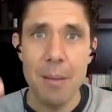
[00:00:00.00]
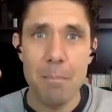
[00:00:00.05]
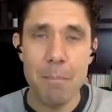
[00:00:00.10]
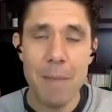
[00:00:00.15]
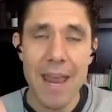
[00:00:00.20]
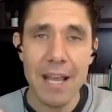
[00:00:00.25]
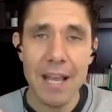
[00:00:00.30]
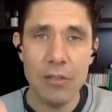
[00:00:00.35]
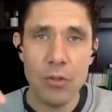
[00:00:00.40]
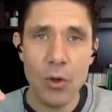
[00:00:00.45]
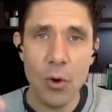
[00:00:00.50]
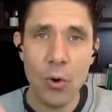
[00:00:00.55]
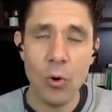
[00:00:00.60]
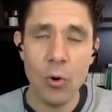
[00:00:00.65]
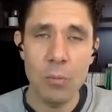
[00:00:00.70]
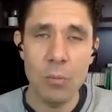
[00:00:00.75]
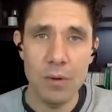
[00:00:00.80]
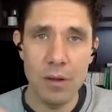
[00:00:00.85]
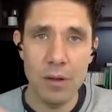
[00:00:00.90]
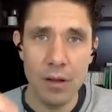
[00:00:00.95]
make the
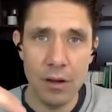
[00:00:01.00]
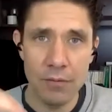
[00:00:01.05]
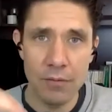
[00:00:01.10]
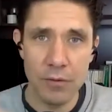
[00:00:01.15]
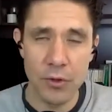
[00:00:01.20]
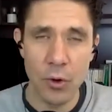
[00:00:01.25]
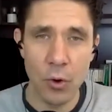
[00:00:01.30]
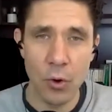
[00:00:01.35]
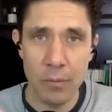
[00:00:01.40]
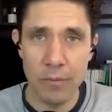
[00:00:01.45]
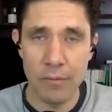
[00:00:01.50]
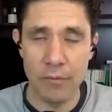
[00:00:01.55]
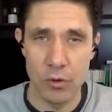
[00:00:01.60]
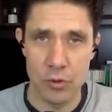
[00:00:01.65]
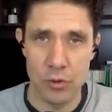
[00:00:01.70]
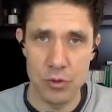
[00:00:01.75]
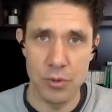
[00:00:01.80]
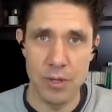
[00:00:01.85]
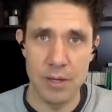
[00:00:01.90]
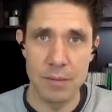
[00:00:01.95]
home of your home of your
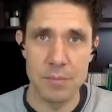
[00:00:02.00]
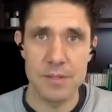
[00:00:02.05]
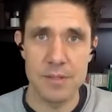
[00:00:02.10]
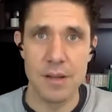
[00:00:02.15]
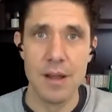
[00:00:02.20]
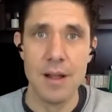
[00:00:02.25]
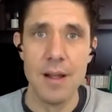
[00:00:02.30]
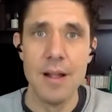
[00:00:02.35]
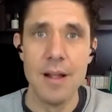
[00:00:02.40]
dreams.